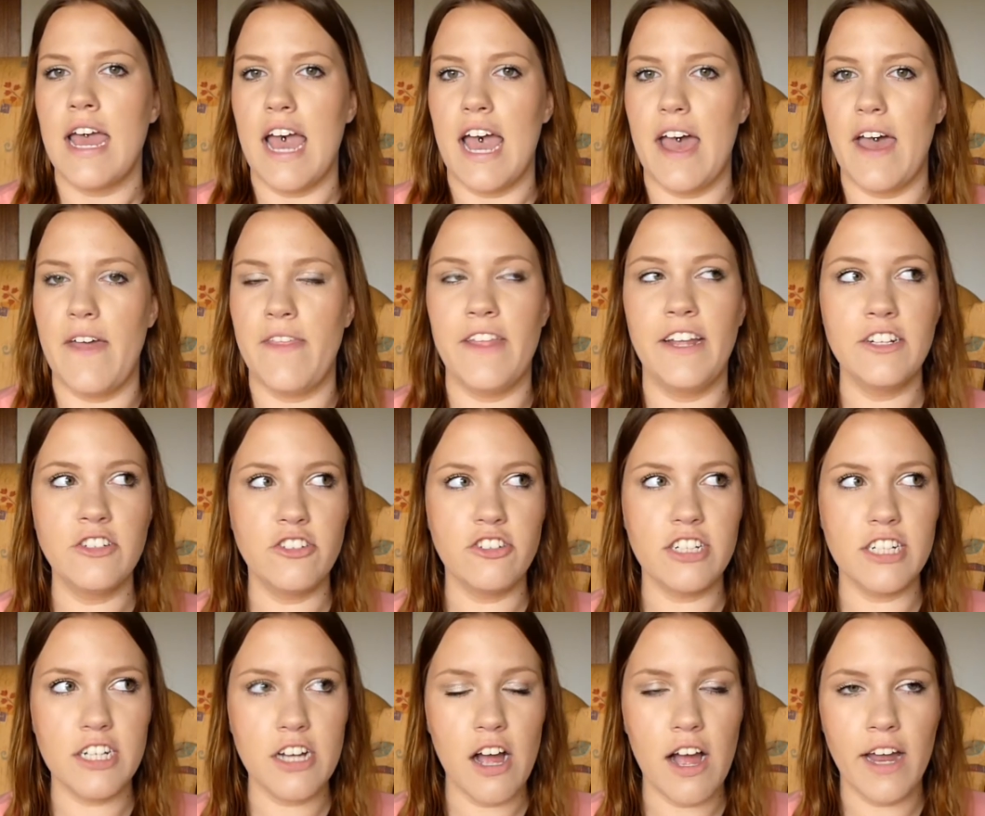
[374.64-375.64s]
and then
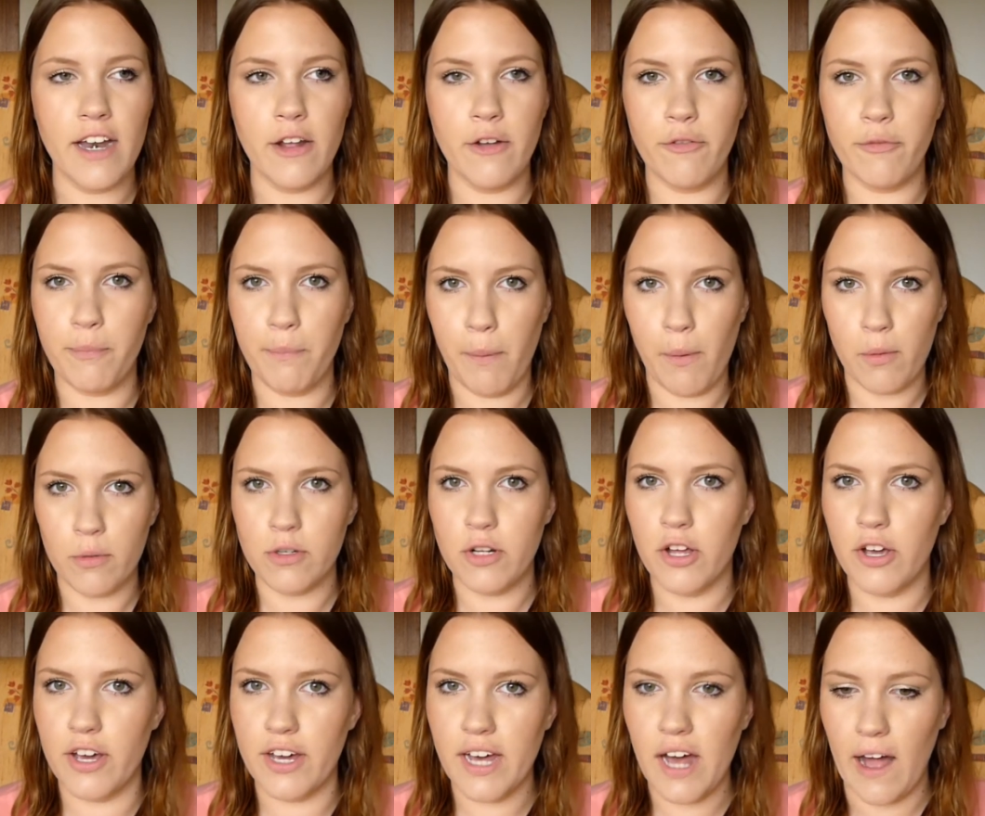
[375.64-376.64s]
she kind of pulled
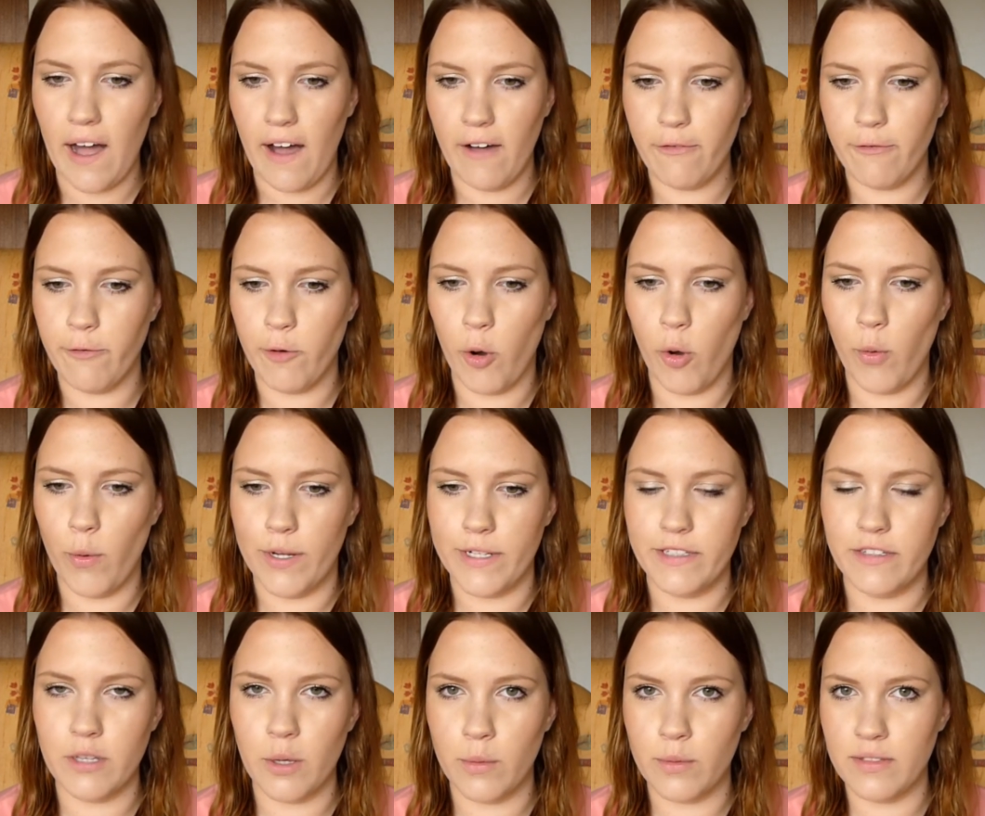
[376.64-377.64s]
her car forward
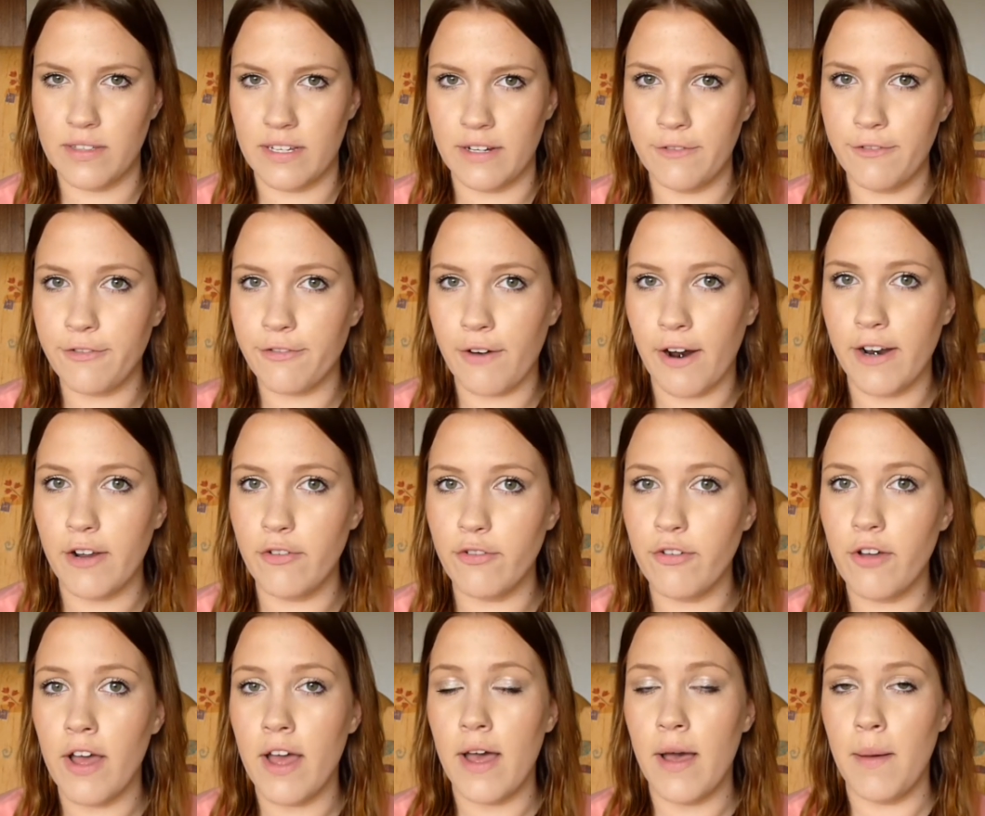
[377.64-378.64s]
so it was in front of
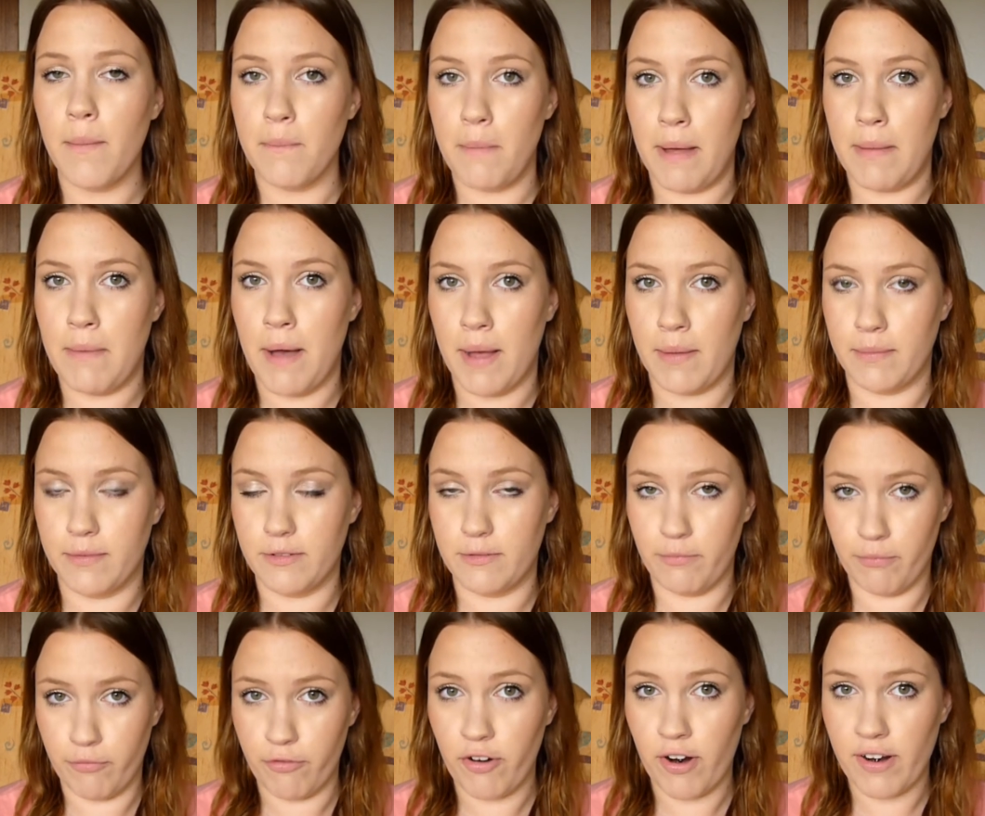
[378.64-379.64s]
my mum,
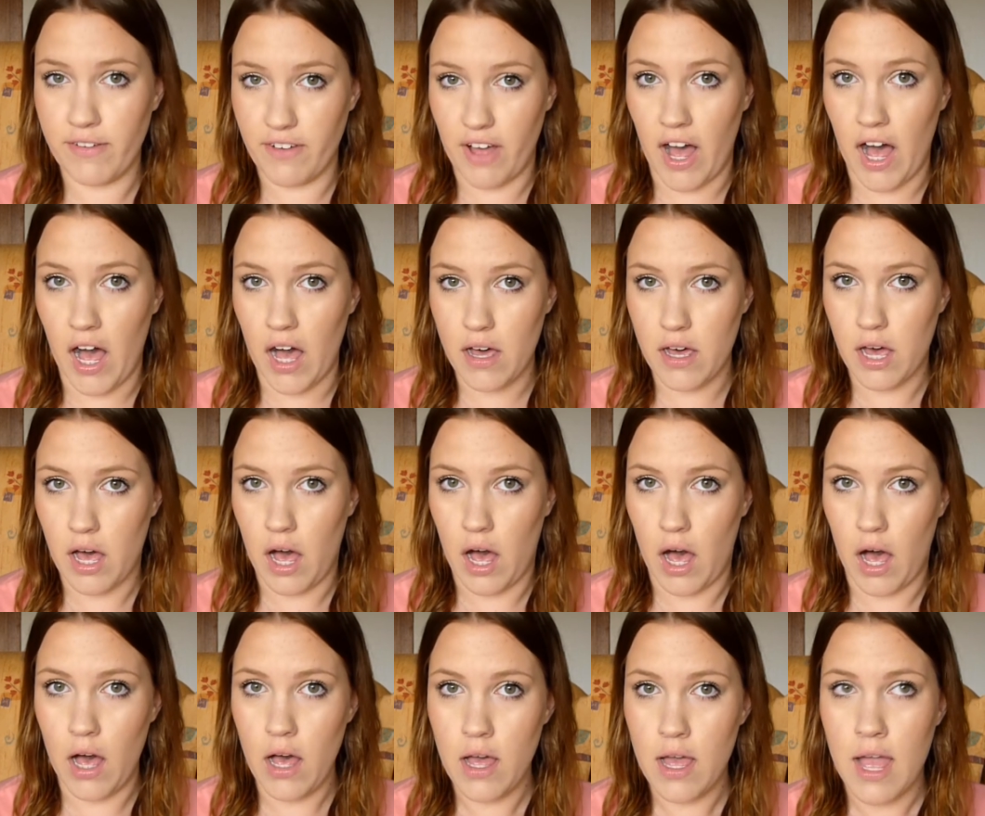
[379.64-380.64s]
in front of our
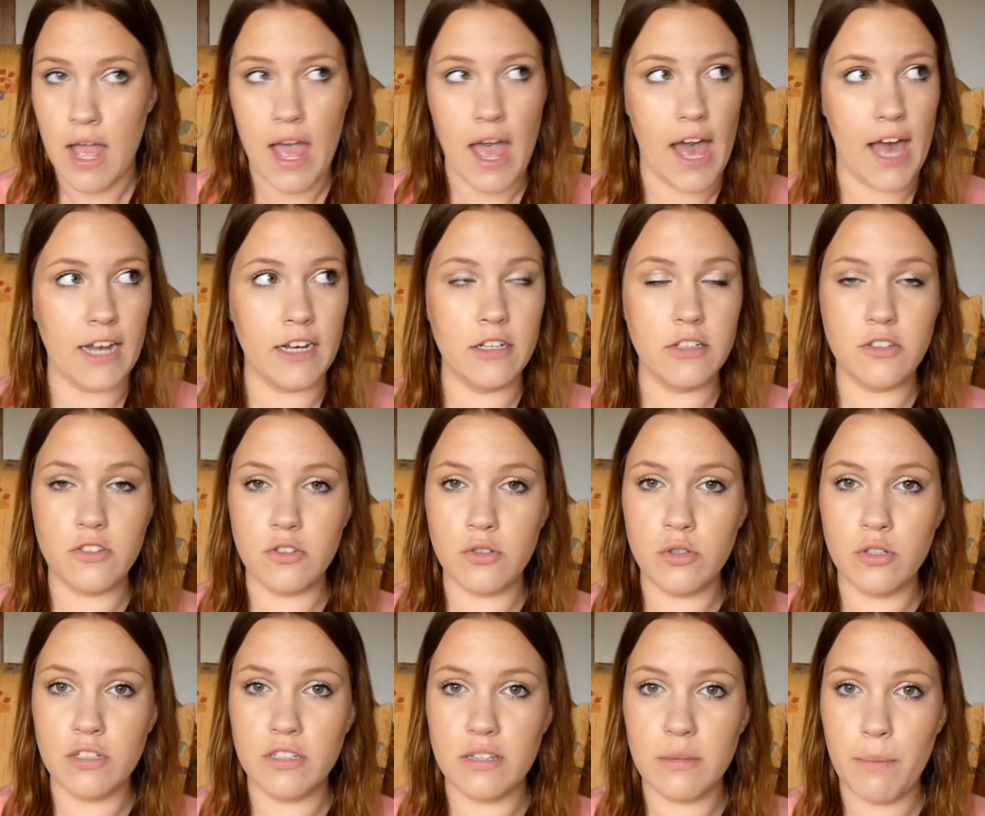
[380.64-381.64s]
car, and as
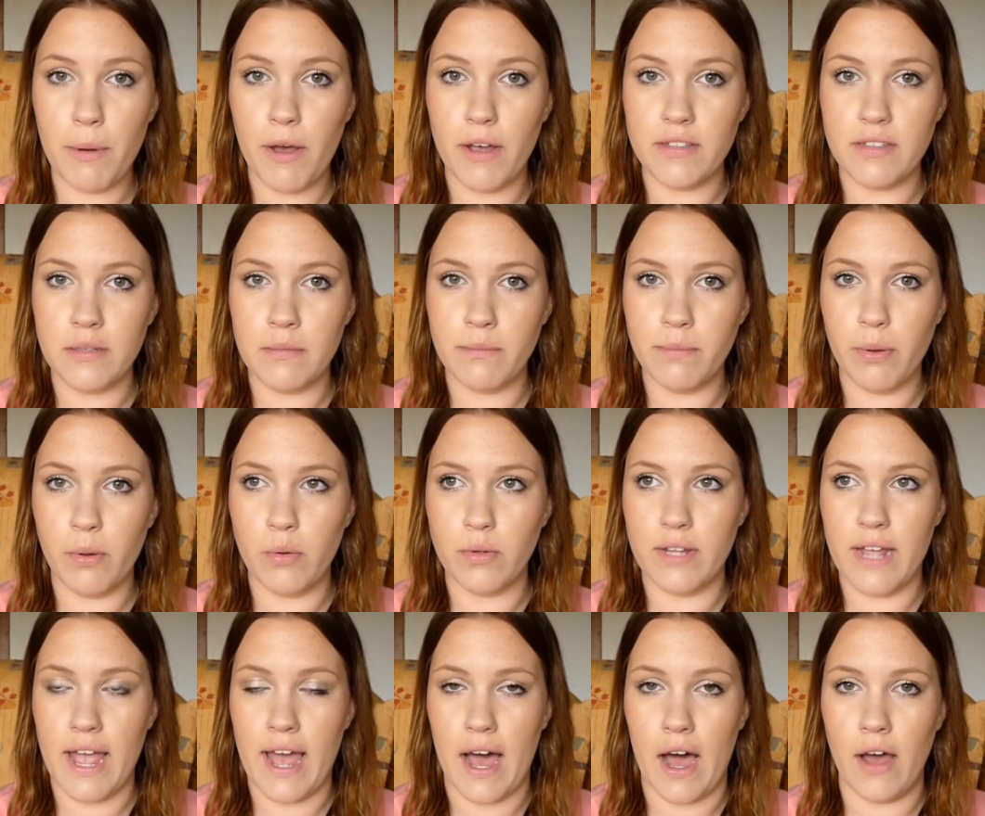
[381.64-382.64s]
soon as the person pulled
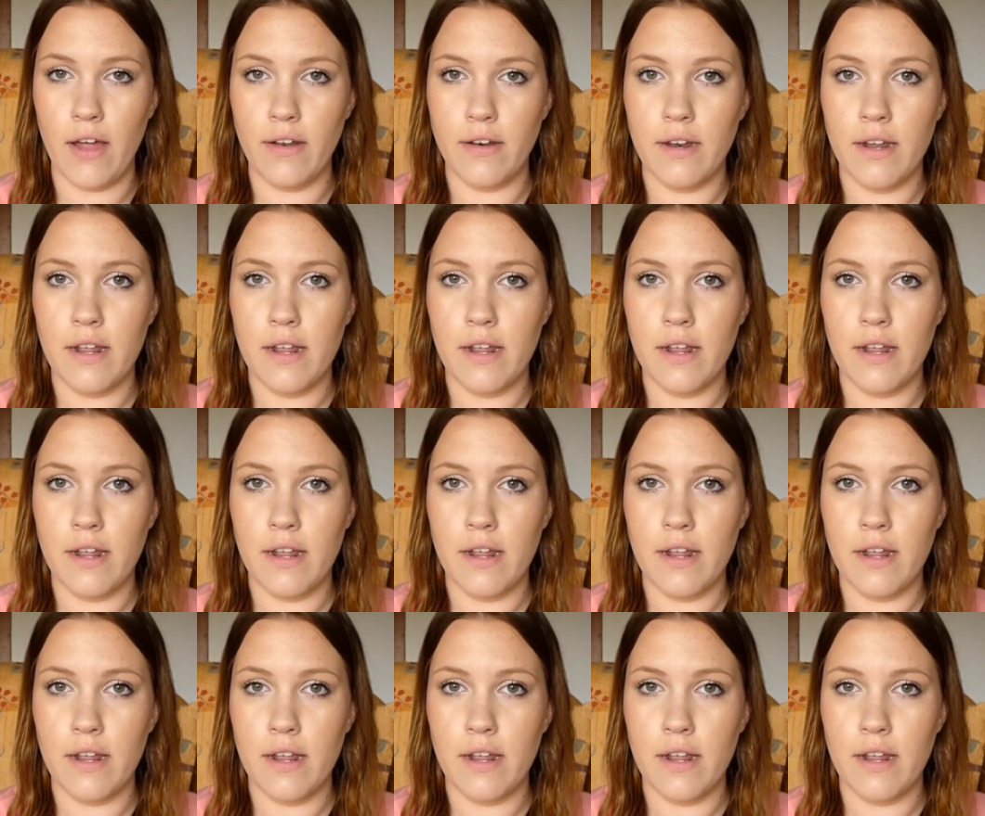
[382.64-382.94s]
out,